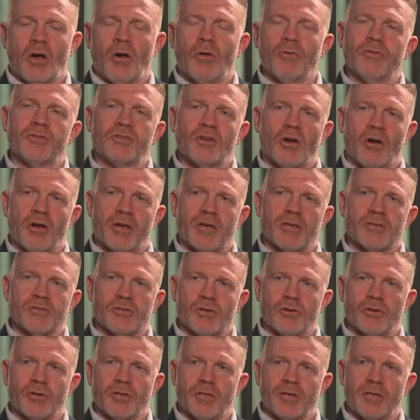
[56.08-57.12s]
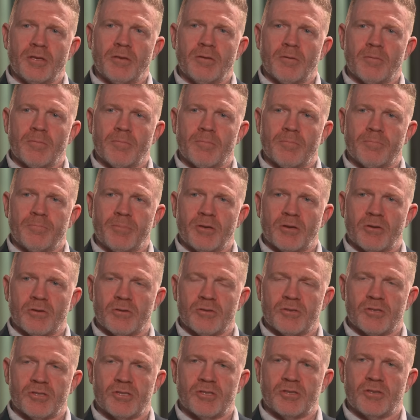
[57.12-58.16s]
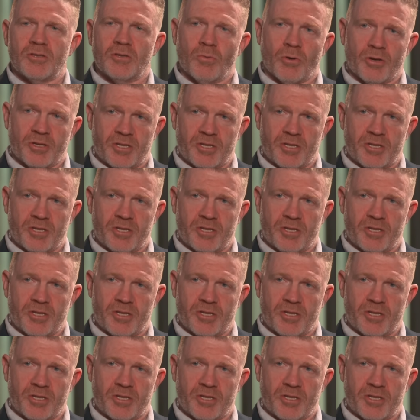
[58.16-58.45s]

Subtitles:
told the Tigers early because